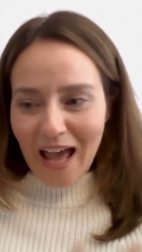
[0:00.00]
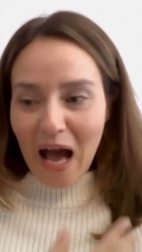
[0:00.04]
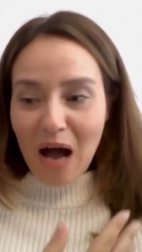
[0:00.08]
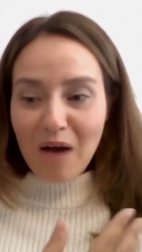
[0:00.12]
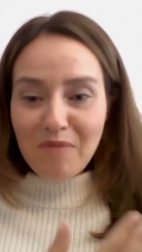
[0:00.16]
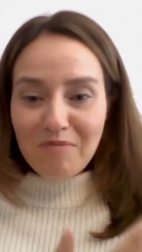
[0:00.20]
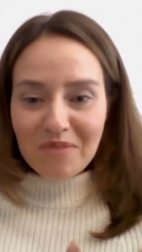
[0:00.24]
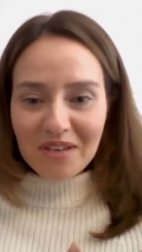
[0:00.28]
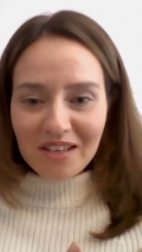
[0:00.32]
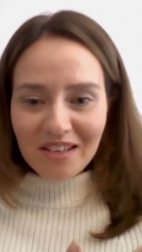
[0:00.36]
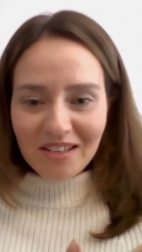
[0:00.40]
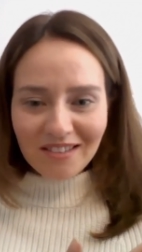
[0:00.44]

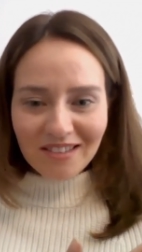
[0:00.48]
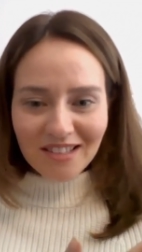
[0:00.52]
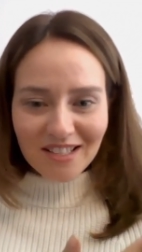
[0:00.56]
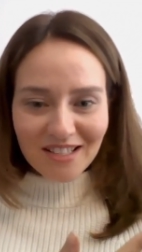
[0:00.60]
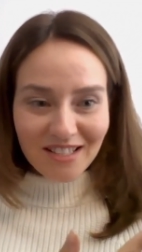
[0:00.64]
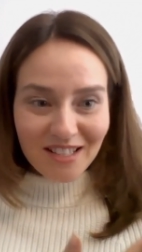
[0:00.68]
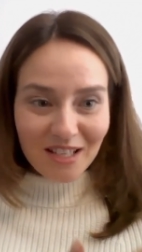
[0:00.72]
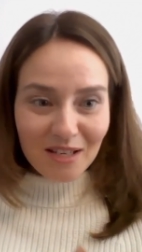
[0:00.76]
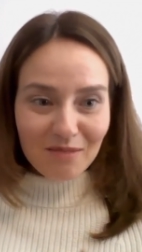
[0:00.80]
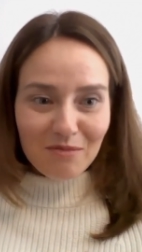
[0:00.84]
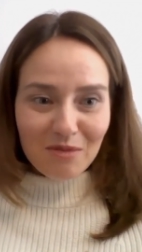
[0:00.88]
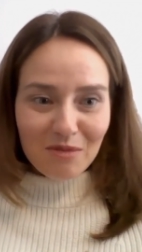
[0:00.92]
happy this
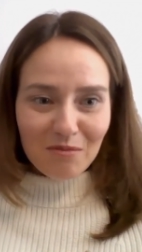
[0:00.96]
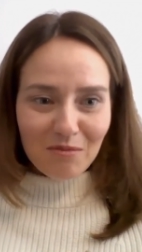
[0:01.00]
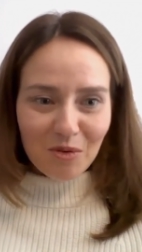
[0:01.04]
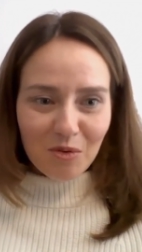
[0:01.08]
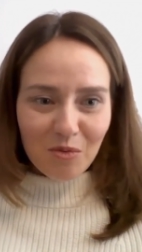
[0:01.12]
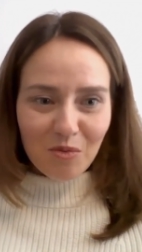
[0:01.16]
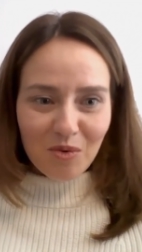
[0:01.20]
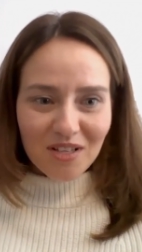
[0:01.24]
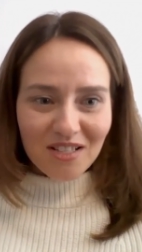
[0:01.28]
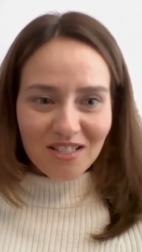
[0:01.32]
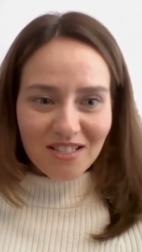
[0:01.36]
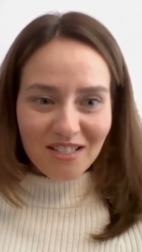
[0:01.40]
team member
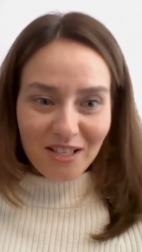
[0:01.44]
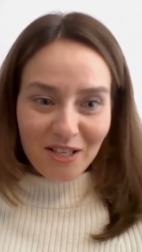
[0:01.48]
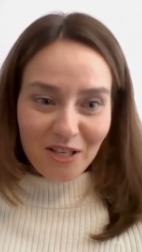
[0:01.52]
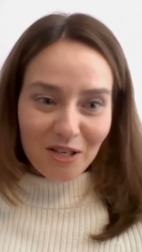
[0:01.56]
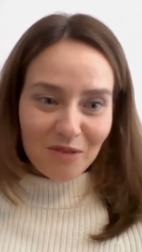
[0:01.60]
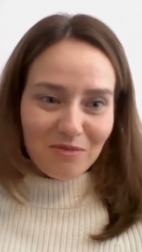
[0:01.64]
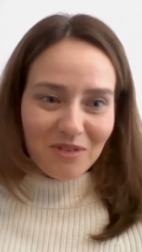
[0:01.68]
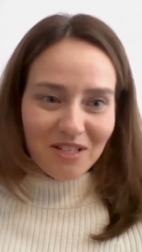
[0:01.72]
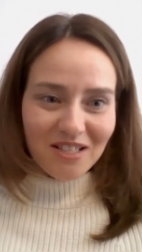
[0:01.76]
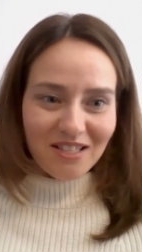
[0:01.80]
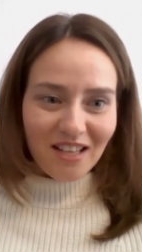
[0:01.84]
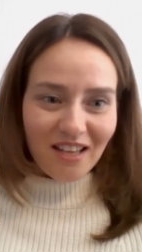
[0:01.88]
was to hear
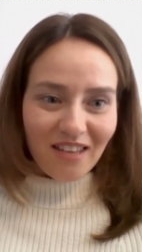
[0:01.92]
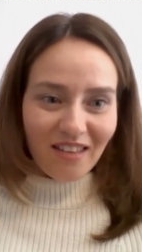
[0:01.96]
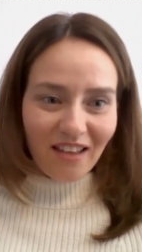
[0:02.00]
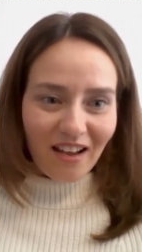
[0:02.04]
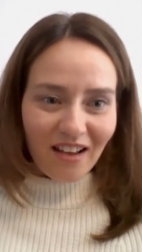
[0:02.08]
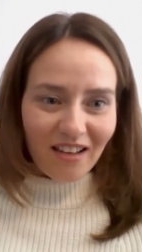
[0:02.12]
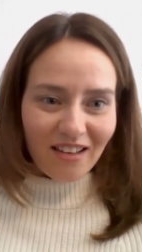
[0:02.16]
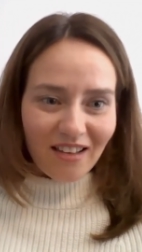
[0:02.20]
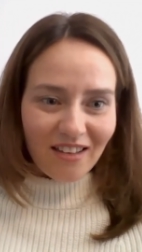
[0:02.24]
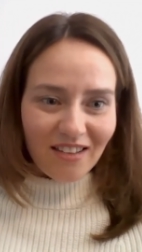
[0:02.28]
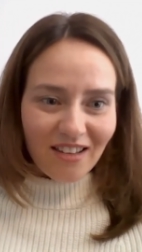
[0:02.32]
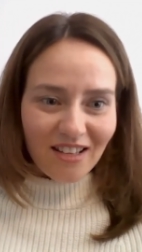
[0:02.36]
me say
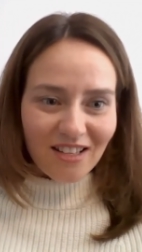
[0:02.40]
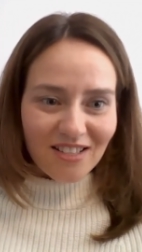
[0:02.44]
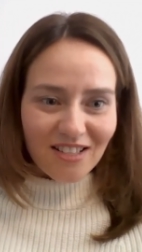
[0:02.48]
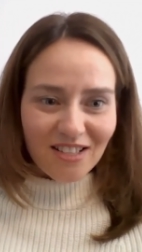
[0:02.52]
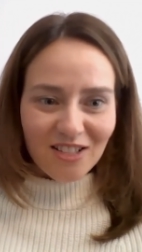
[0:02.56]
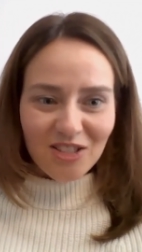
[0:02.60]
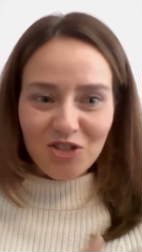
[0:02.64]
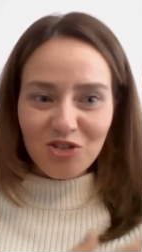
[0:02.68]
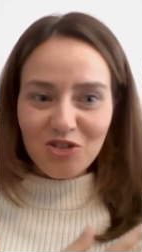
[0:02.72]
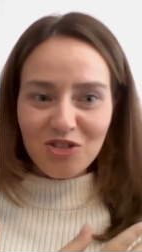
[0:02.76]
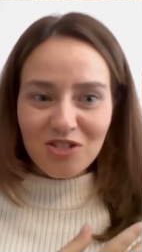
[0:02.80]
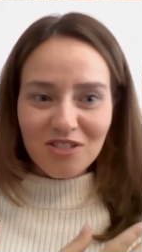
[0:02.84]
that and they
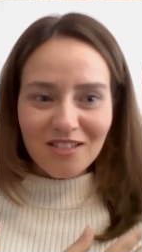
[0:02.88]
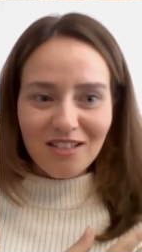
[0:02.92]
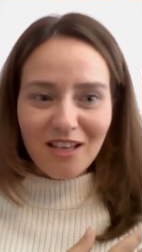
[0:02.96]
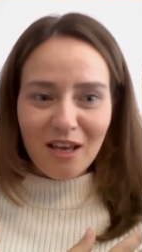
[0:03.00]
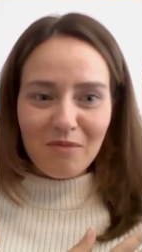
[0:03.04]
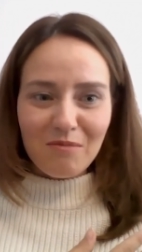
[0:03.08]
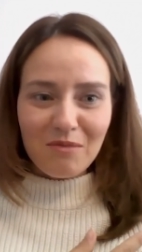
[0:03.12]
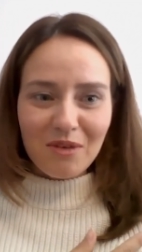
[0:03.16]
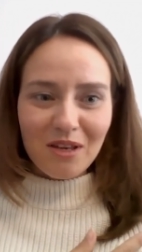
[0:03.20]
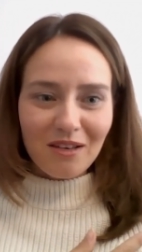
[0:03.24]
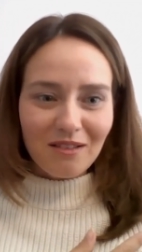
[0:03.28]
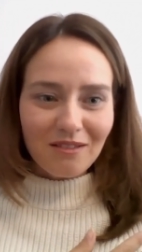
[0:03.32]
said you just
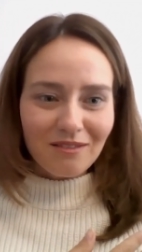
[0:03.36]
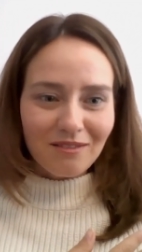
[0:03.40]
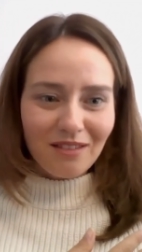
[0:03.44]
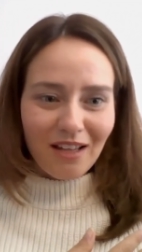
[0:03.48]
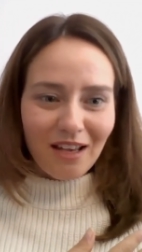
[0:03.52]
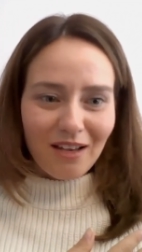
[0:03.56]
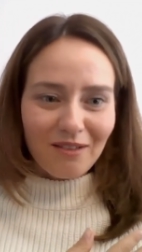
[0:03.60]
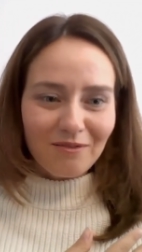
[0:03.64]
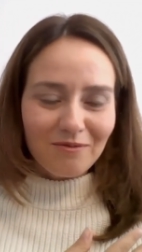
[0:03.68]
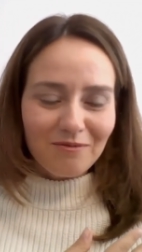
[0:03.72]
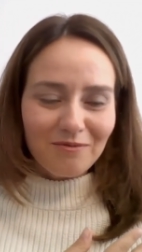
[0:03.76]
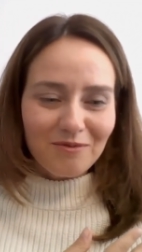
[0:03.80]
gave me
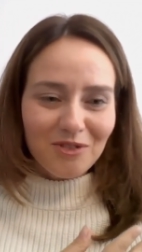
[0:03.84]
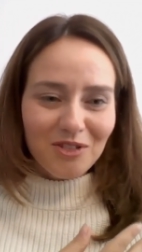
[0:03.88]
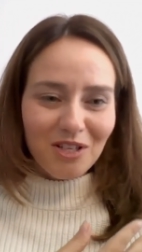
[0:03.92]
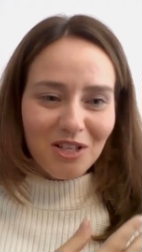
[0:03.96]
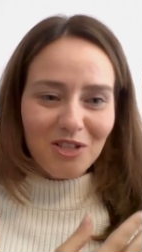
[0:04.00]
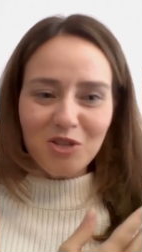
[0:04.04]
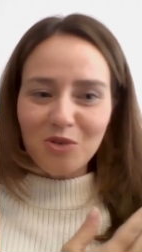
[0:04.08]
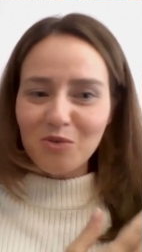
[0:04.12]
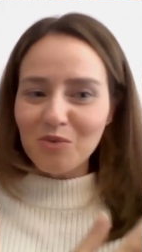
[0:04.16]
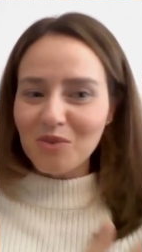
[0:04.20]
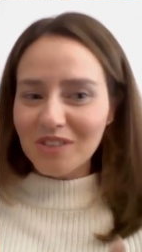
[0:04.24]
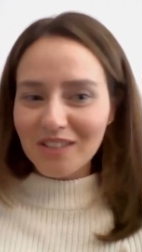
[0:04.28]
like
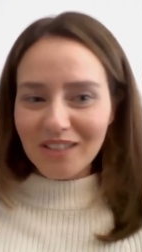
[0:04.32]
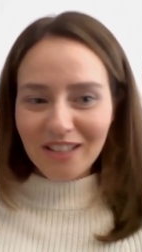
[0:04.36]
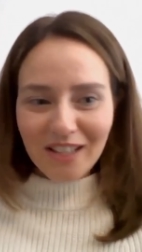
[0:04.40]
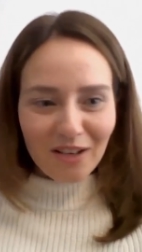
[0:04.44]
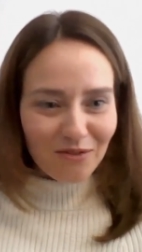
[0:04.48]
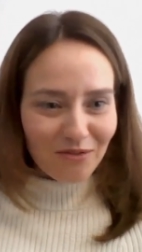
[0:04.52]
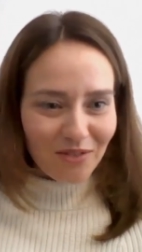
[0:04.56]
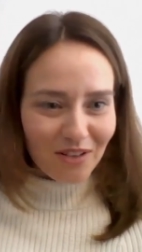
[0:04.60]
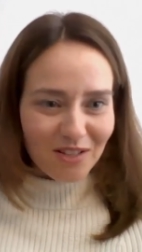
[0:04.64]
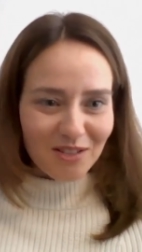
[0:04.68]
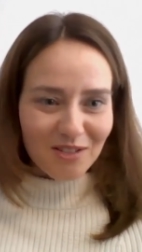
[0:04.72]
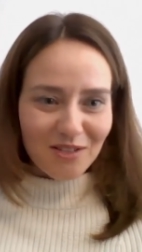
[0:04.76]
such a
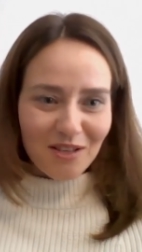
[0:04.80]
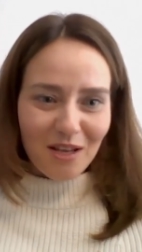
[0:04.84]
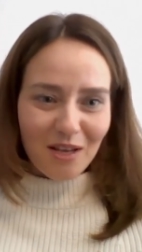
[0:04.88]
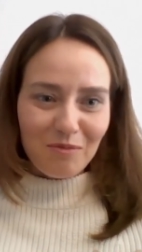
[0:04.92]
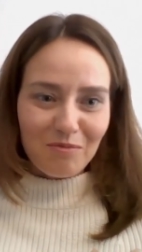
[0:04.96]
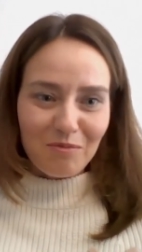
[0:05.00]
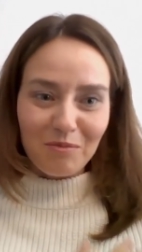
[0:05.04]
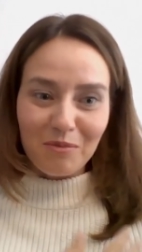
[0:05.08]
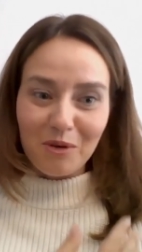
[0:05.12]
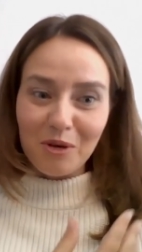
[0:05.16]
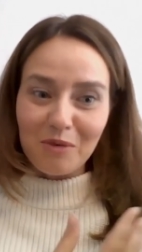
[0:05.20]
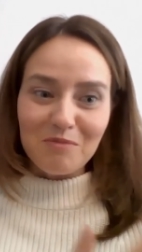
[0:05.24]
relief and
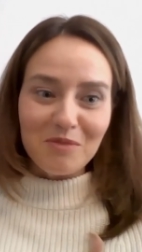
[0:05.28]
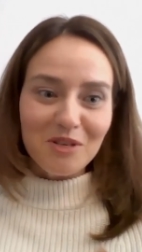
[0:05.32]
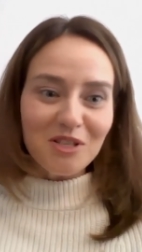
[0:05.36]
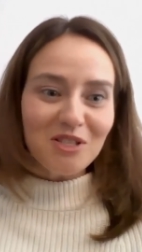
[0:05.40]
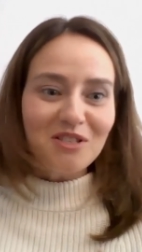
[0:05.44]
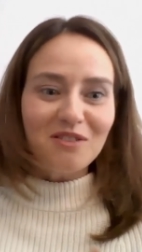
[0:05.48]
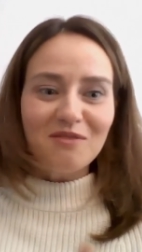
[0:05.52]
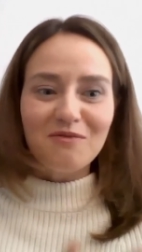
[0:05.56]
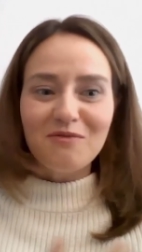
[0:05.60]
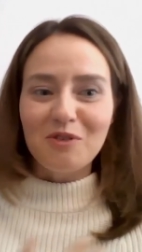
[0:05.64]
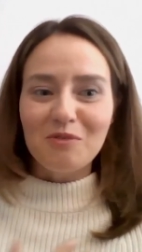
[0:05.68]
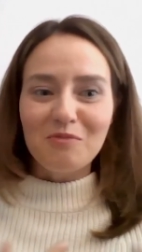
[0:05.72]
and
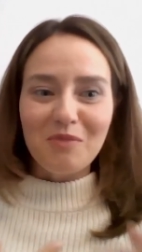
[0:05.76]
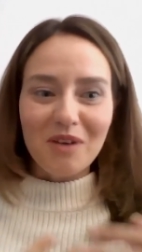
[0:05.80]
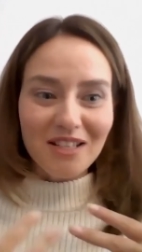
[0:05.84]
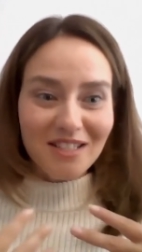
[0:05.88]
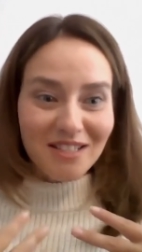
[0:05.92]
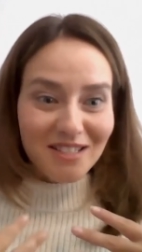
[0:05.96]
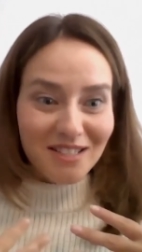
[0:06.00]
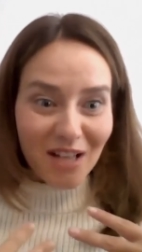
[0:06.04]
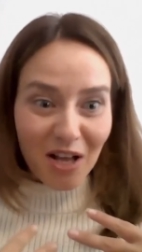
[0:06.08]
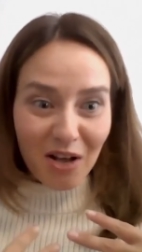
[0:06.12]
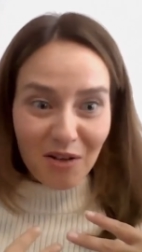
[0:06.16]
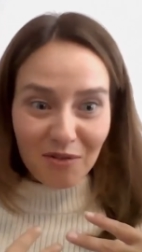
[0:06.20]
permission for
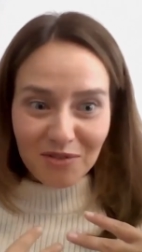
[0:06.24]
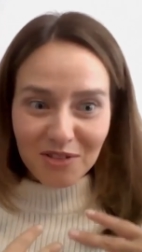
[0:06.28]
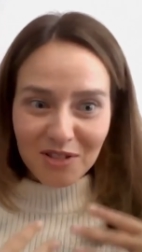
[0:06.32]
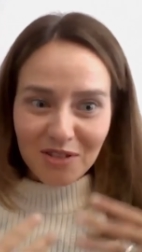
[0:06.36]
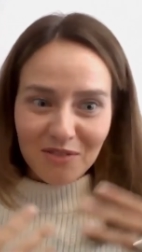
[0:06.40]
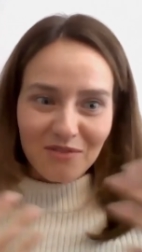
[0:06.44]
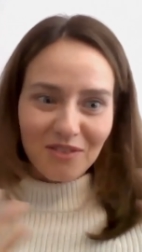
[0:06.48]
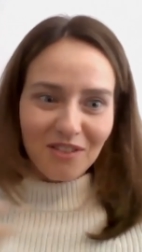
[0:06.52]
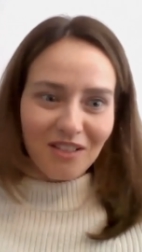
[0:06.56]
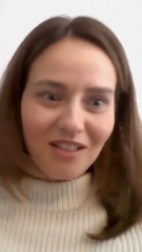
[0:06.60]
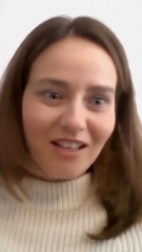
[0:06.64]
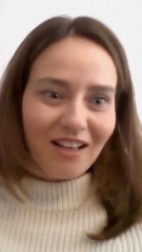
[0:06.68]
myself to
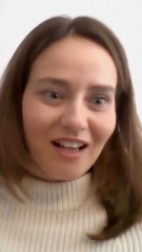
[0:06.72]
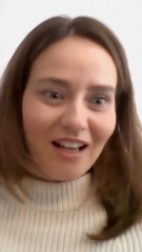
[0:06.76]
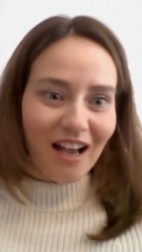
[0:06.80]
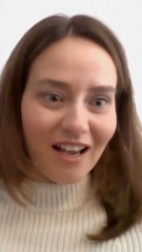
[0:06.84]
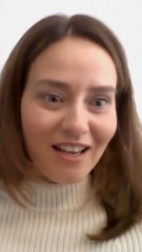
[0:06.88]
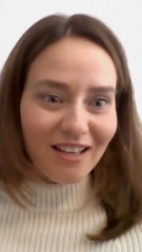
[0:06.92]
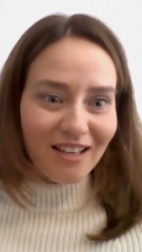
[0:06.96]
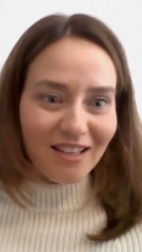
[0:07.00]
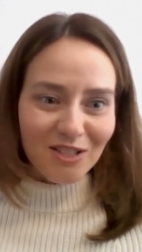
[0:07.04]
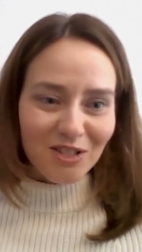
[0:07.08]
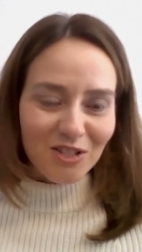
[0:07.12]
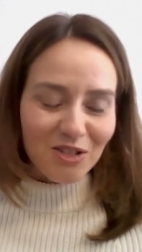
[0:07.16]
feel like
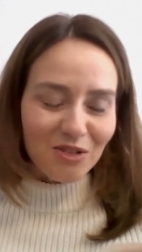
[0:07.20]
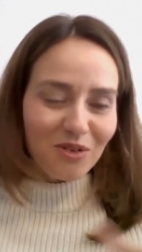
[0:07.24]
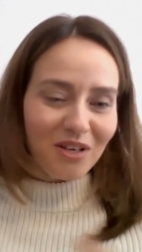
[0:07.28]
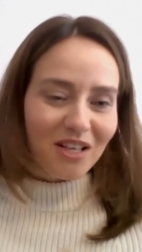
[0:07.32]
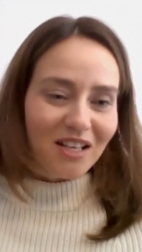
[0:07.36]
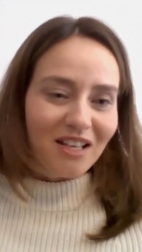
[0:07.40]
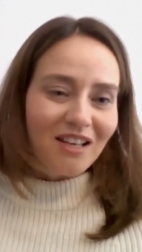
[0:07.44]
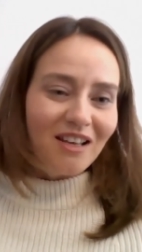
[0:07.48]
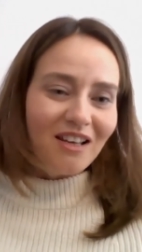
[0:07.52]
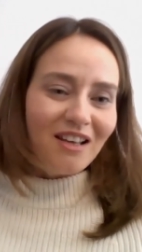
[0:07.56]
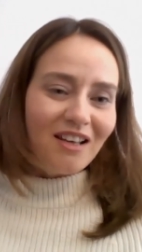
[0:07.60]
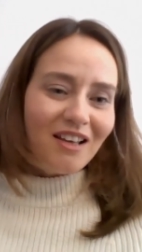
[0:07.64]
i can do
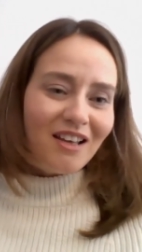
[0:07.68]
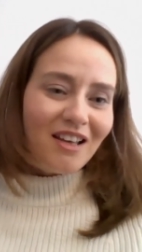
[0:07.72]
it